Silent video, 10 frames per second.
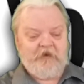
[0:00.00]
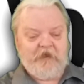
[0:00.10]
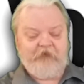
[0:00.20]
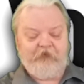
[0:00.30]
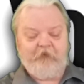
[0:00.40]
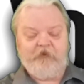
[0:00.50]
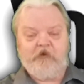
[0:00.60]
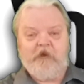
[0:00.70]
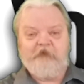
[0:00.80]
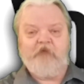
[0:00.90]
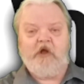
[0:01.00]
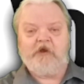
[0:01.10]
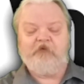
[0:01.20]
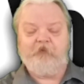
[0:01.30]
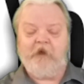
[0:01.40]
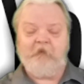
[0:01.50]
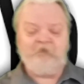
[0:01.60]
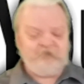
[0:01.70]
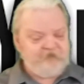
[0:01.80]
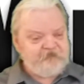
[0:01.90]
Like some of the great vloggers. But
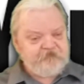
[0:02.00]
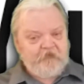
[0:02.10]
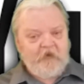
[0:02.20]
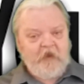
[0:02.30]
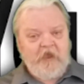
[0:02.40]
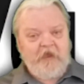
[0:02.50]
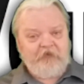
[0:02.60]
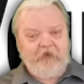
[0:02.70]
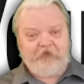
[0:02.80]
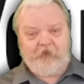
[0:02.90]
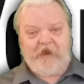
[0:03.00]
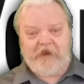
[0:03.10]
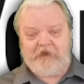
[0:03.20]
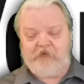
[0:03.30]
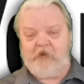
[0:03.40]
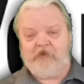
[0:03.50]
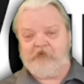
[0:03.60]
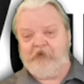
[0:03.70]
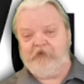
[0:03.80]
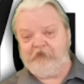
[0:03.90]
that's why I do other
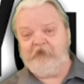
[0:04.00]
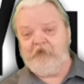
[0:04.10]
things.